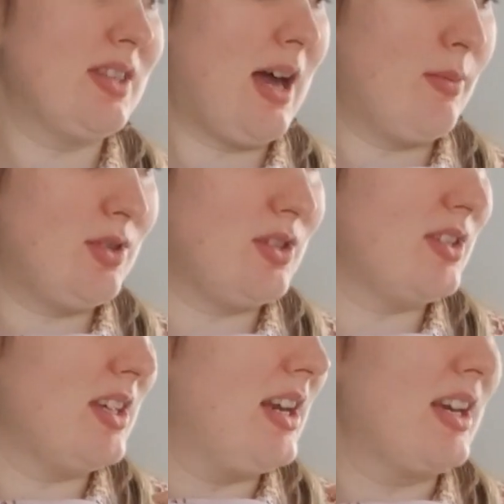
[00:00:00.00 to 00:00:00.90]
that was
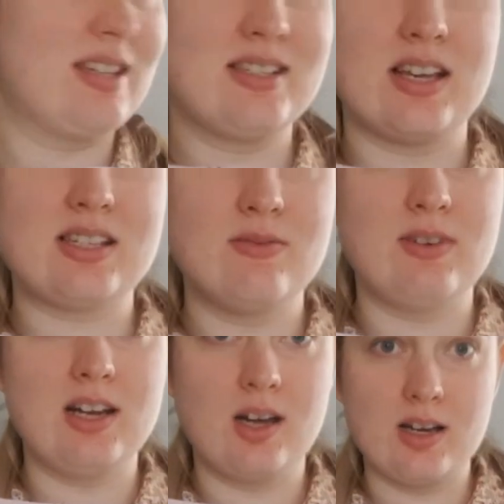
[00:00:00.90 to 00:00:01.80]
just an
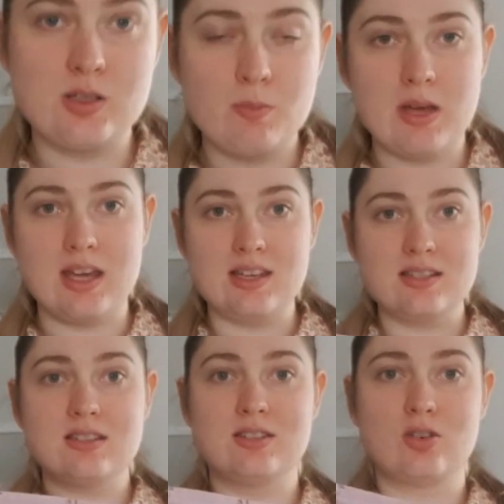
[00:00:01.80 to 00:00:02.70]
excessively large
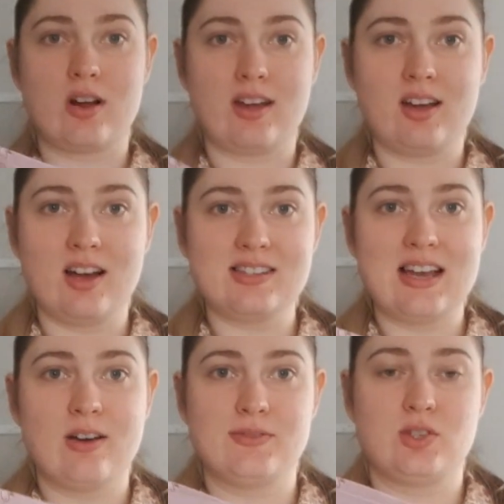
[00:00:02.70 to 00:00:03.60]
piece to try and cut
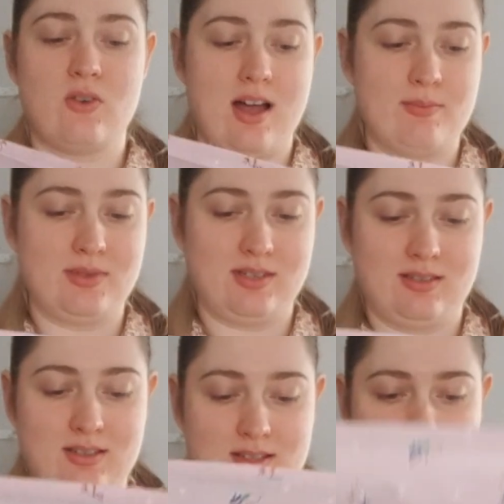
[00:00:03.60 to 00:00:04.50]
out of scraps.
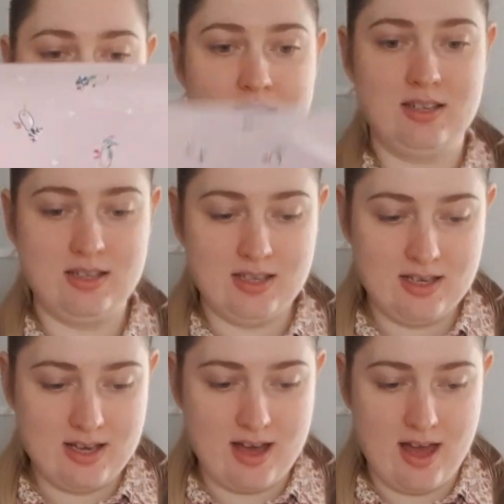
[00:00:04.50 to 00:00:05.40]

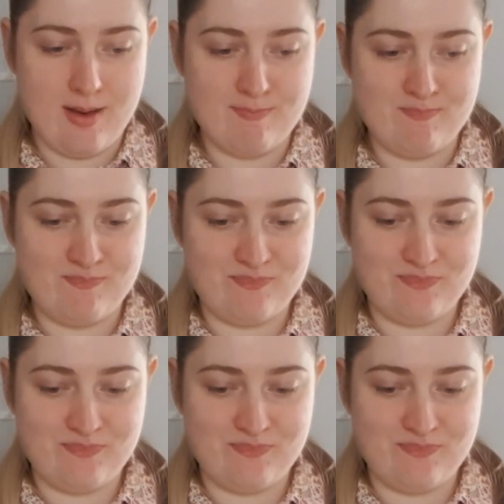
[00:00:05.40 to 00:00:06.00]
I've